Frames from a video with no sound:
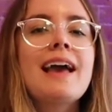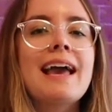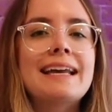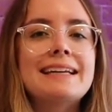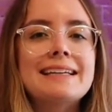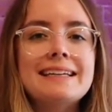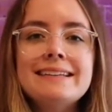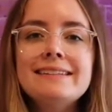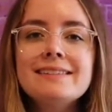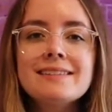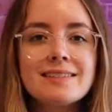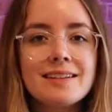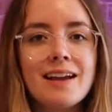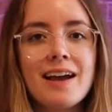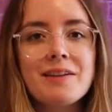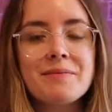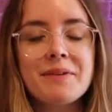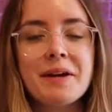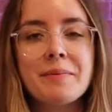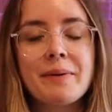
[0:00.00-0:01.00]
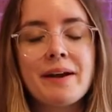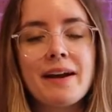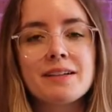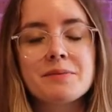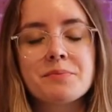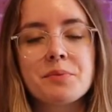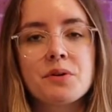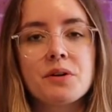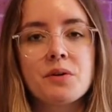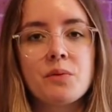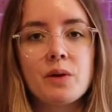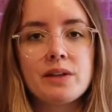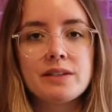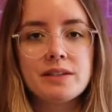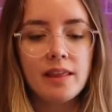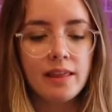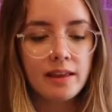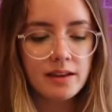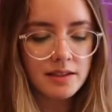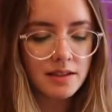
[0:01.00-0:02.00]
And inside my passport
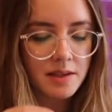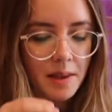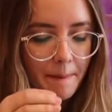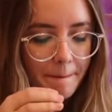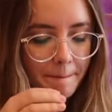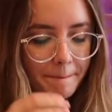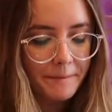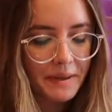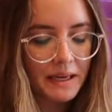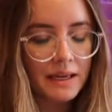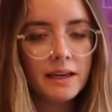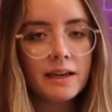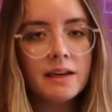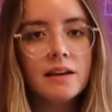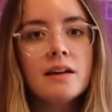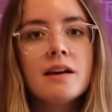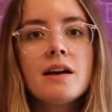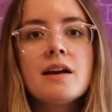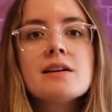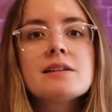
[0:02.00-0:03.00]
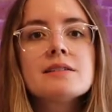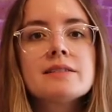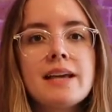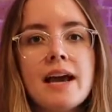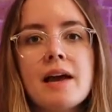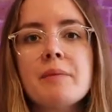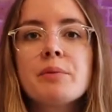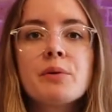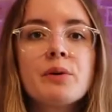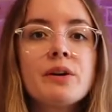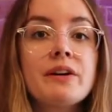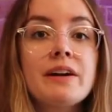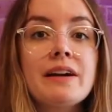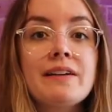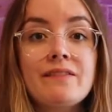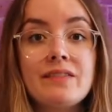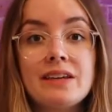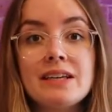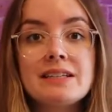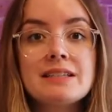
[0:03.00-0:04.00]
was this big temporary
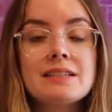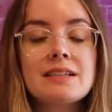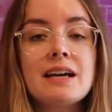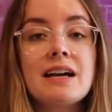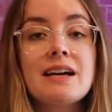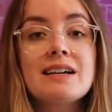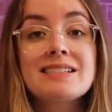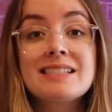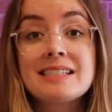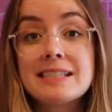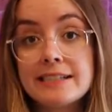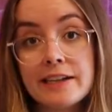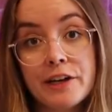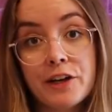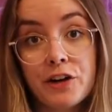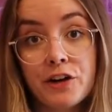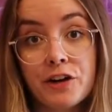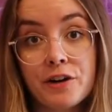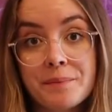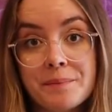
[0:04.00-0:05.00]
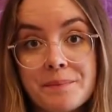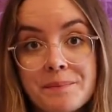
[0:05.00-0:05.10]
visa sticker.